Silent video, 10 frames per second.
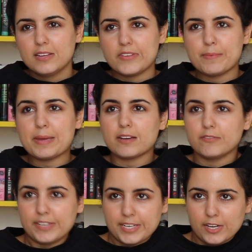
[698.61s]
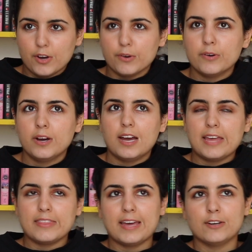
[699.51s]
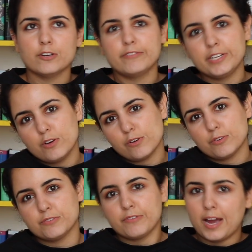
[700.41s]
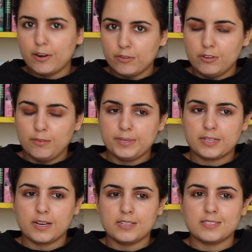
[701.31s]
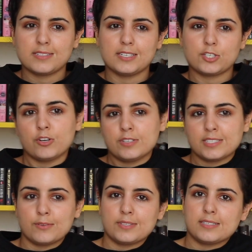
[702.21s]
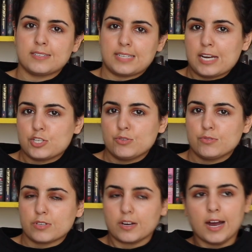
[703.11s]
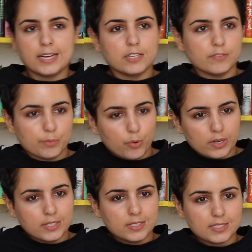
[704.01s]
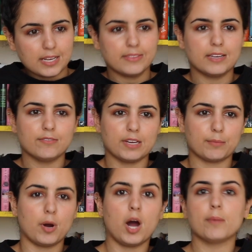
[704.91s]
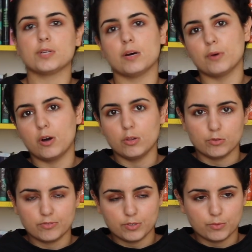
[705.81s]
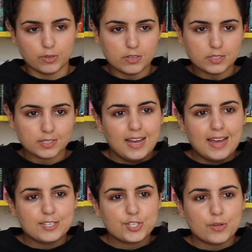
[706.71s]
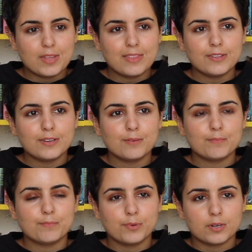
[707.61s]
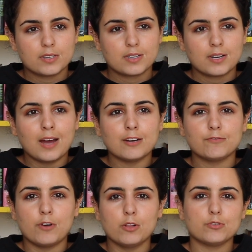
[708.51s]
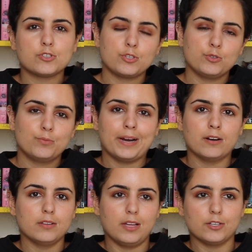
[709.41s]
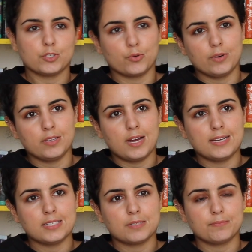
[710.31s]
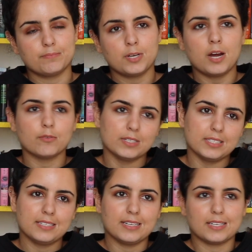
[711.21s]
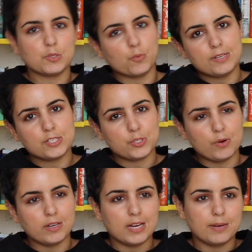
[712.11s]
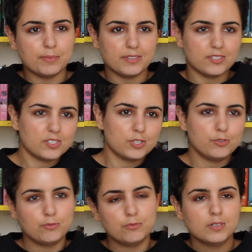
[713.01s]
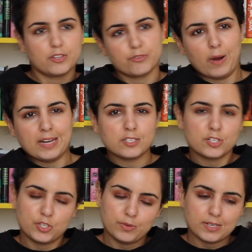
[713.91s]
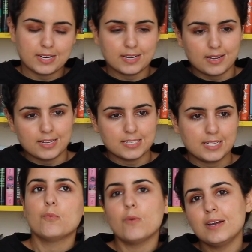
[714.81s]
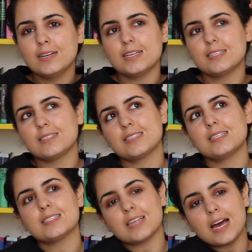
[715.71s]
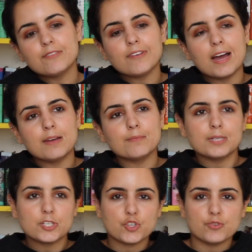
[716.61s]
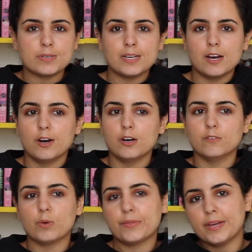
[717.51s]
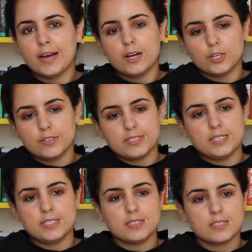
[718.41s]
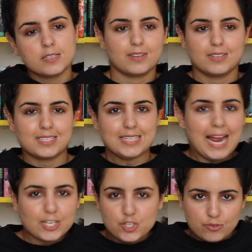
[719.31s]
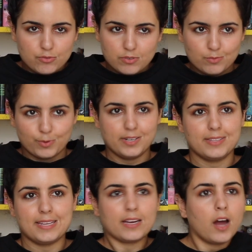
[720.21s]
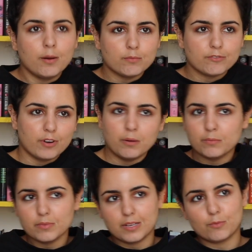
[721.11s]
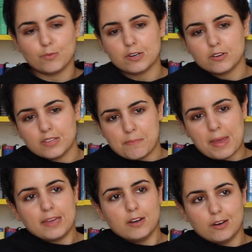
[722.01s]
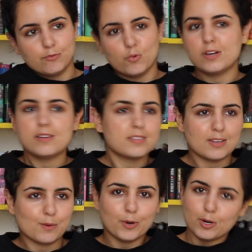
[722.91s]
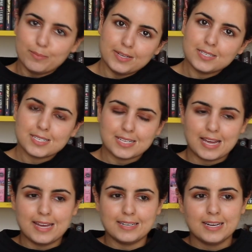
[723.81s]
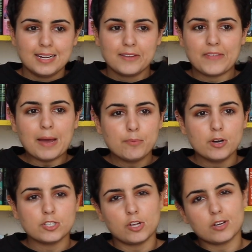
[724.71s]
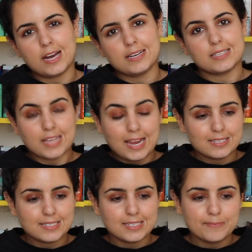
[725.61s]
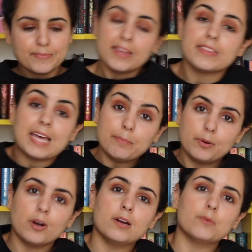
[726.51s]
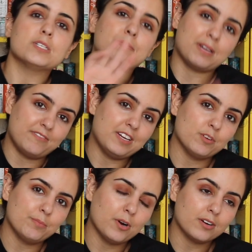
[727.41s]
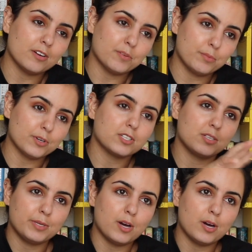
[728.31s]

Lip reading: they make a video, and then her video goes viral because it turns out these statues are kind of important and they've like popped up all over the world. And so then the book kind of follows 2 parallel storylines. Not really, like it's one storyline, but there's 2 threads to it, I guess. One is the sci-fi mystery of what the hell are these statues, where they come from, like what are they made of, what is their purpose, and that part's all kind of sciencey. That part was my favorite part of the book, to be